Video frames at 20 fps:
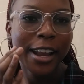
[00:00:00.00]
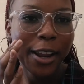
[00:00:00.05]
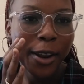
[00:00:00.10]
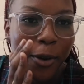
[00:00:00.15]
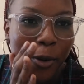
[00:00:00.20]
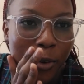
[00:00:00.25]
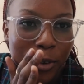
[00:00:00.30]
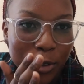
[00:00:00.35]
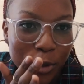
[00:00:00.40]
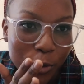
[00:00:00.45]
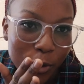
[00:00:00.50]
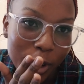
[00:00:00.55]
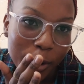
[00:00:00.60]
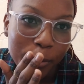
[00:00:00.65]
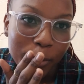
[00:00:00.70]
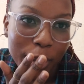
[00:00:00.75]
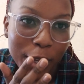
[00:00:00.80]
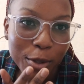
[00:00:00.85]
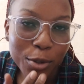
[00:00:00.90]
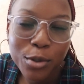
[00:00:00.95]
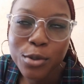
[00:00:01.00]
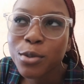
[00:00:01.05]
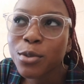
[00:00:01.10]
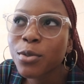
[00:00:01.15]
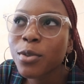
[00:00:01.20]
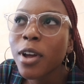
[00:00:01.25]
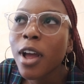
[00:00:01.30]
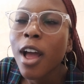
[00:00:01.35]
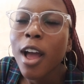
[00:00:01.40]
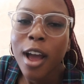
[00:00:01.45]
I'll do what I plan to do.
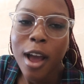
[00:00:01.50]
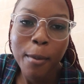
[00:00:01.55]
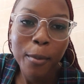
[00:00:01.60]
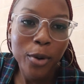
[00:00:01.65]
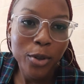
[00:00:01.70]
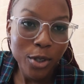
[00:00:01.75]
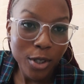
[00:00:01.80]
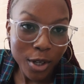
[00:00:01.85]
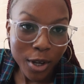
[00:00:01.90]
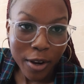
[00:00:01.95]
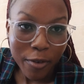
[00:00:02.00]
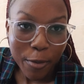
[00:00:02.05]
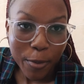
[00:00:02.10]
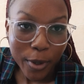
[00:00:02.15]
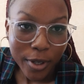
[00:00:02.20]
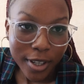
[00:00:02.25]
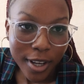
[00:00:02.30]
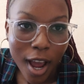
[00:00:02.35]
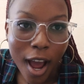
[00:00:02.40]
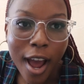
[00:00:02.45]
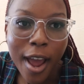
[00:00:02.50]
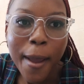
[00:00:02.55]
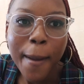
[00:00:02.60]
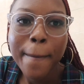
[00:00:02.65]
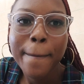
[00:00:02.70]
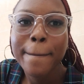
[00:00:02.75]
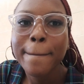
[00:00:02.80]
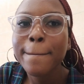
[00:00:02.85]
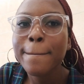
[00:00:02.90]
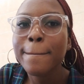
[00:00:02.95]
I'm going to say everybody hi,
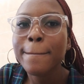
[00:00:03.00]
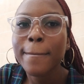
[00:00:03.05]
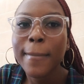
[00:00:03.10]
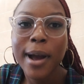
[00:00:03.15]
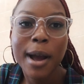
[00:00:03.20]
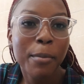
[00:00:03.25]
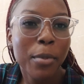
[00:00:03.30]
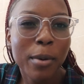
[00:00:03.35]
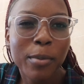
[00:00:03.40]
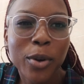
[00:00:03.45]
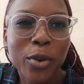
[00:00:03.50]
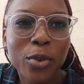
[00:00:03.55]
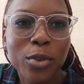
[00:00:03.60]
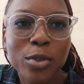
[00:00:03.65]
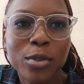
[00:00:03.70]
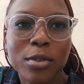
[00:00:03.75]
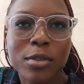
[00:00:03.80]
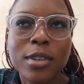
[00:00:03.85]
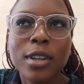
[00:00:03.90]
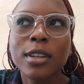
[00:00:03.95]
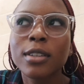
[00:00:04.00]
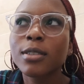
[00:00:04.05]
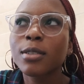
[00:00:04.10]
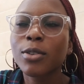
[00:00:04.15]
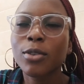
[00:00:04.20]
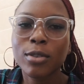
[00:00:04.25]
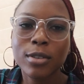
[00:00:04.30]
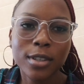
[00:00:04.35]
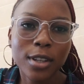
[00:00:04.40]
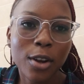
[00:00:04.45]
but I'm not going to do that
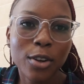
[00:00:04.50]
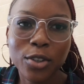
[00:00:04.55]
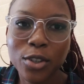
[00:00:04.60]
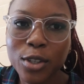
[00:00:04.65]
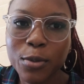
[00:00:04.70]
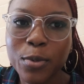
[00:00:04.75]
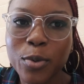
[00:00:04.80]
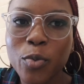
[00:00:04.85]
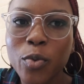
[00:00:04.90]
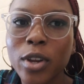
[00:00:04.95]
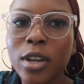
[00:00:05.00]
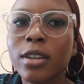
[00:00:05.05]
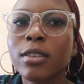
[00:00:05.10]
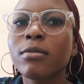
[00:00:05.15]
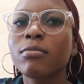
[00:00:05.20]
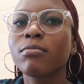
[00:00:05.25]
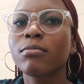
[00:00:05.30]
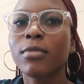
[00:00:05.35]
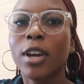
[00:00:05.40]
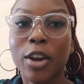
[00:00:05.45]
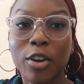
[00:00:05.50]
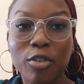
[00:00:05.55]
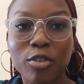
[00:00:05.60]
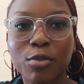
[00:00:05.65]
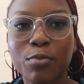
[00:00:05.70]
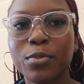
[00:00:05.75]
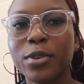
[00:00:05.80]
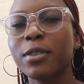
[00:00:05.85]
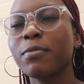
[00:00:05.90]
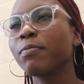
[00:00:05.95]
because I'll just be here and
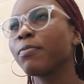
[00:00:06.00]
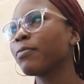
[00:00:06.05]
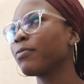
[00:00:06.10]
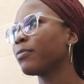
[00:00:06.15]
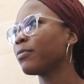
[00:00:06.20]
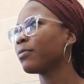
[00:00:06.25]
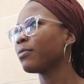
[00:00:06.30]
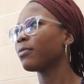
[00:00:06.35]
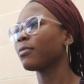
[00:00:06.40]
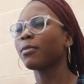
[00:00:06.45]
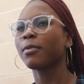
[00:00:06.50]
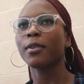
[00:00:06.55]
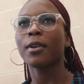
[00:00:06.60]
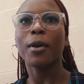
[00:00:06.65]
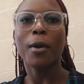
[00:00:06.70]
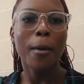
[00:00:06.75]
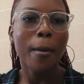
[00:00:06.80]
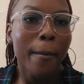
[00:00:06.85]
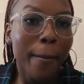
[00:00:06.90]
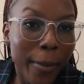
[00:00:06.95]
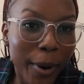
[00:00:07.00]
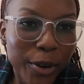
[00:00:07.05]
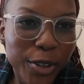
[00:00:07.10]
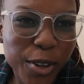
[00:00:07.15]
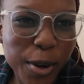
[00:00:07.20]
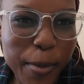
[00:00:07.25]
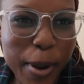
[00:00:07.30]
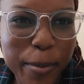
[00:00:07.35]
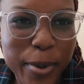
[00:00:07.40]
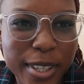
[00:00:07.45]
creepy. But I'll
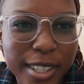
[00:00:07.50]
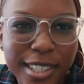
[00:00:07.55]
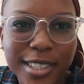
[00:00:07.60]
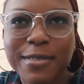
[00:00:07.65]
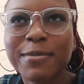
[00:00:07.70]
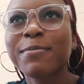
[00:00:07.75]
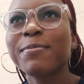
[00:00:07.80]
try my best.